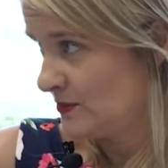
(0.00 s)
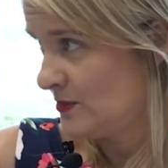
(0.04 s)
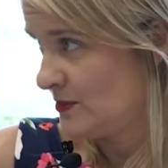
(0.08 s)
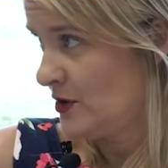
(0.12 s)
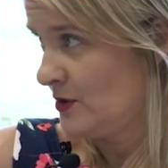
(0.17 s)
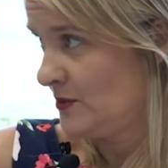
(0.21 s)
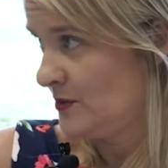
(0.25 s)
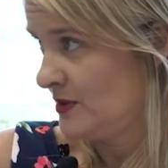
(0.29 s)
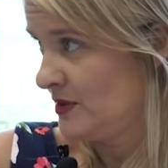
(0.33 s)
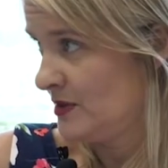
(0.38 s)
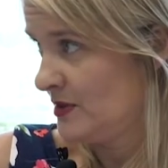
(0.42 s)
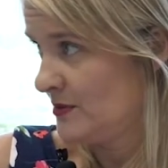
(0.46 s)

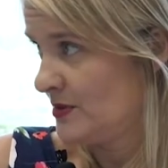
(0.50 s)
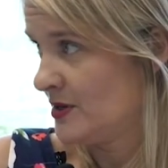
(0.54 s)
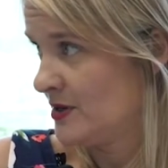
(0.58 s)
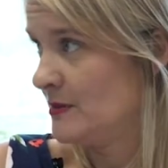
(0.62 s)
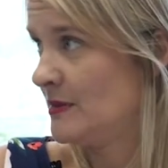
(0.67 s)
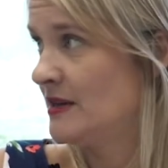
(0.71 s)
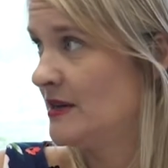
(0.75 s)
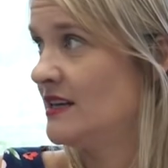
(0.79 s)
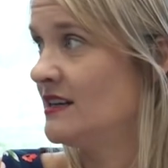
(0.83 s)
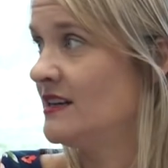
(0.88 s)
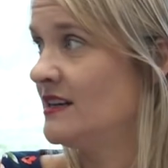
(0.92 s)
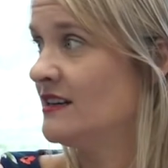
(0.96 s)
open the
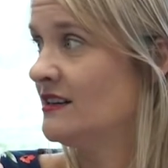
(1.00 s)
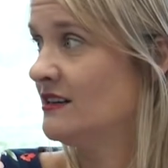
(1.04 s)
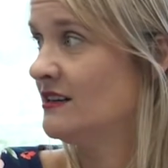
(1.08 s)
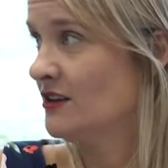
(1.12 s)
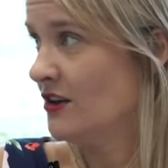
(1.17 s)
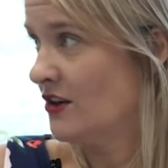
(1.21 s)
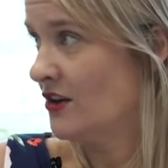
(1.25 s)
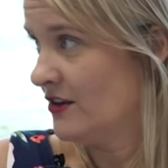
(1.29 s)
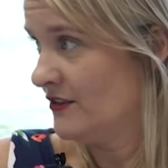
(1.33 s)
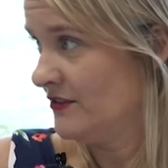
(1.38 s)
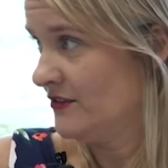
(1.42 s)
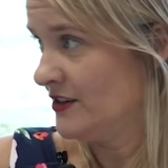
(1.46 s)
permit and
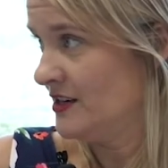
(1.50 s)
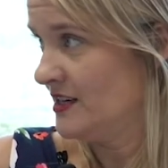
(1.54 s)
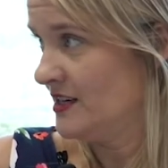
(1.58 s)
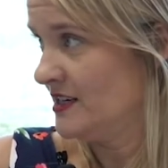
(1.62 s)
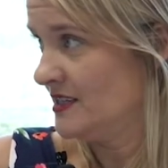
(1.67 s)
call for an